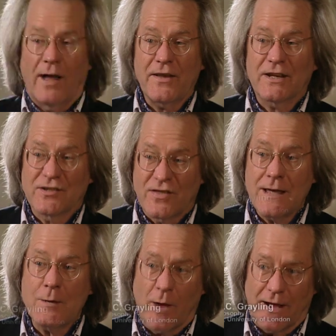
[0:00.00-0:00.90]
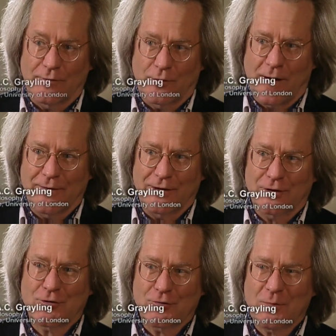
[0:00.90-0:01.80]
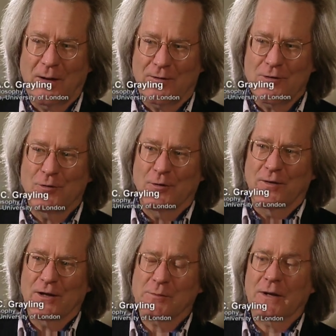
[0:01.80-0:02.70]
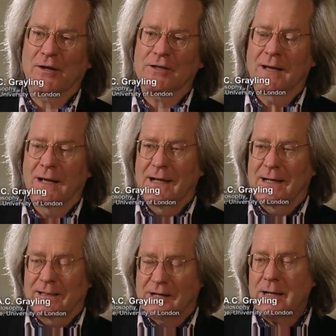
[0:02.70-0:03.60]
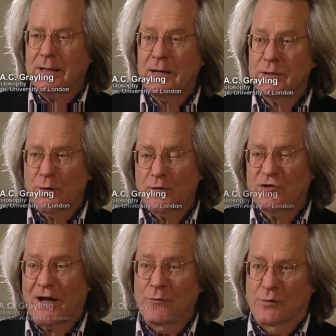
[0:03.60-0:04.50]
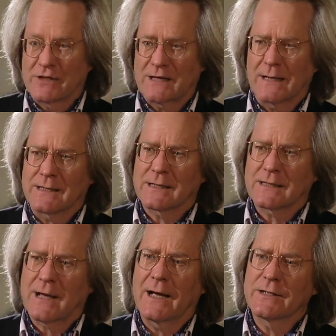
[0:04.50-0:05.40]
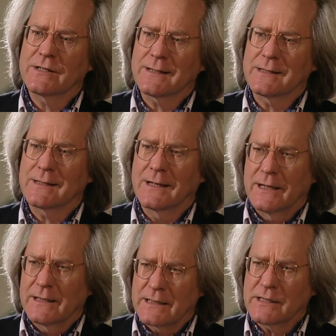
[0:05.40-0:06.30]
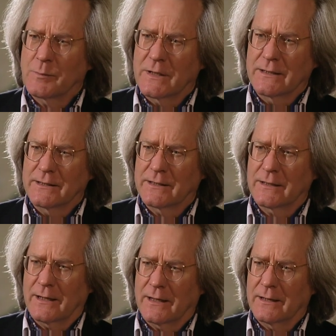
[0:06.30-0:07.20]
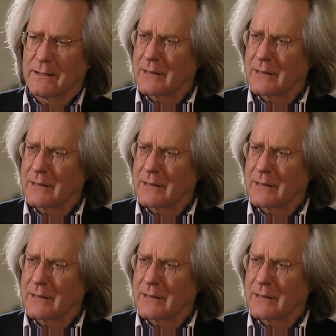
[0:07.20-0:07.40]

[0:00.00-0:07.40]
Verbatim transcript: I think it's the way of arriving at truth about the universe because taken in its most general sense, science is disciplined uh,